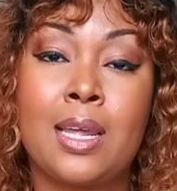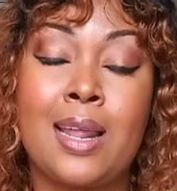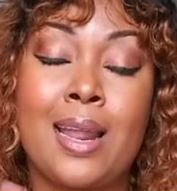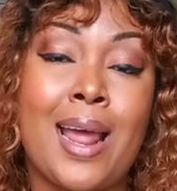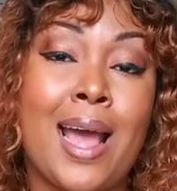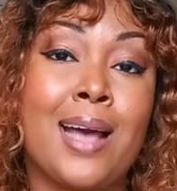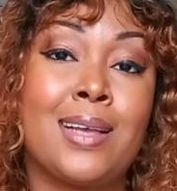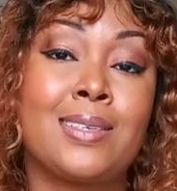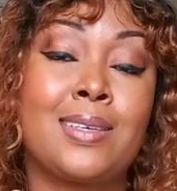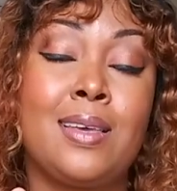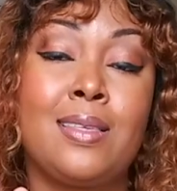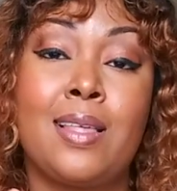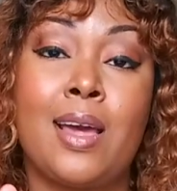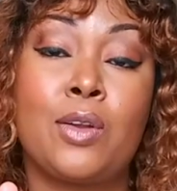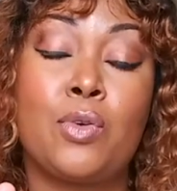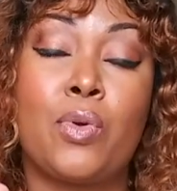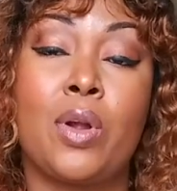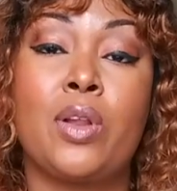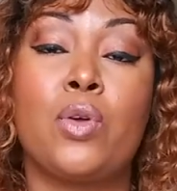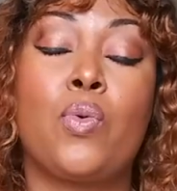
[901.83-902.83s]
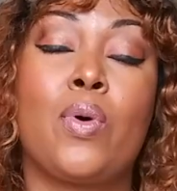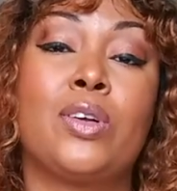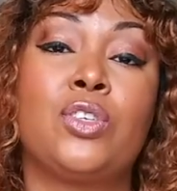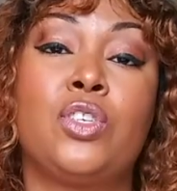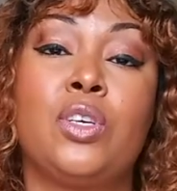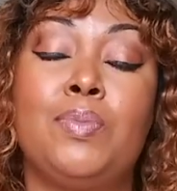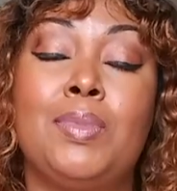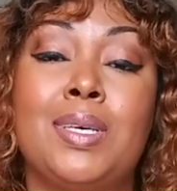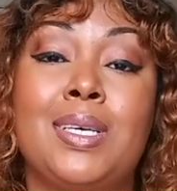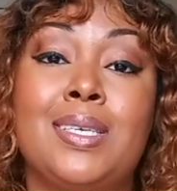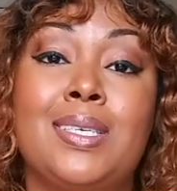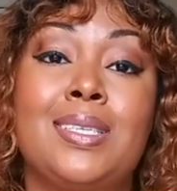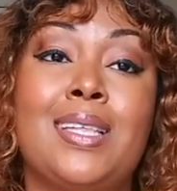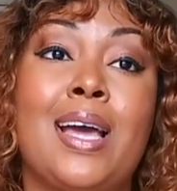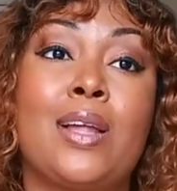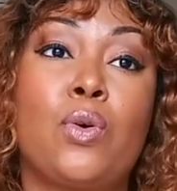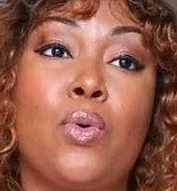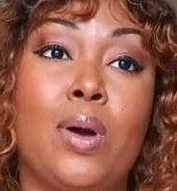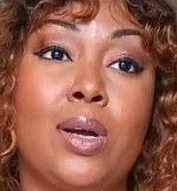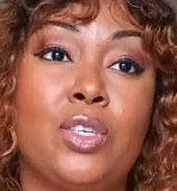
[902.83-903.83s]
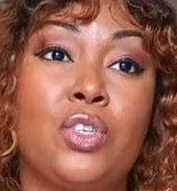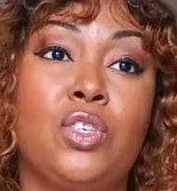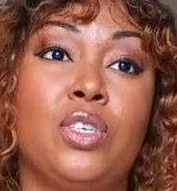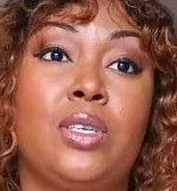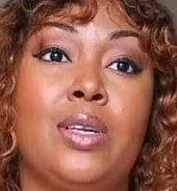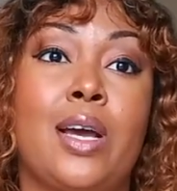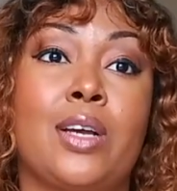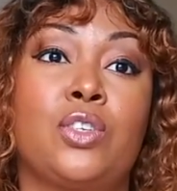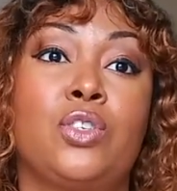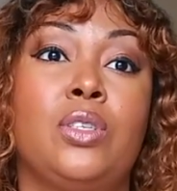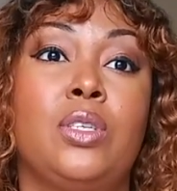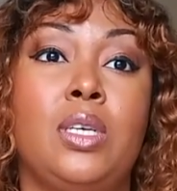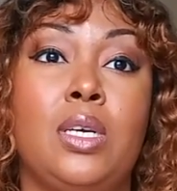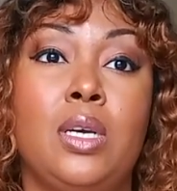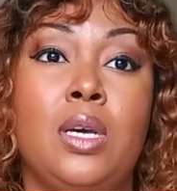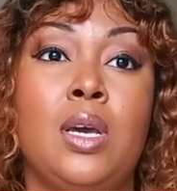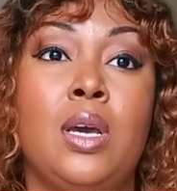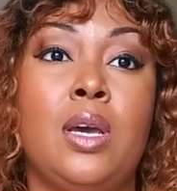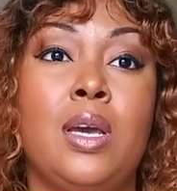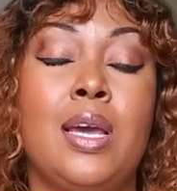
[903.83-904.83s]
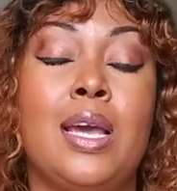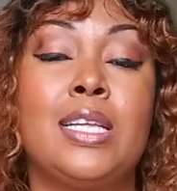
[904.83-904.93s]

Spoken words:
and then asking that great question, because that question actually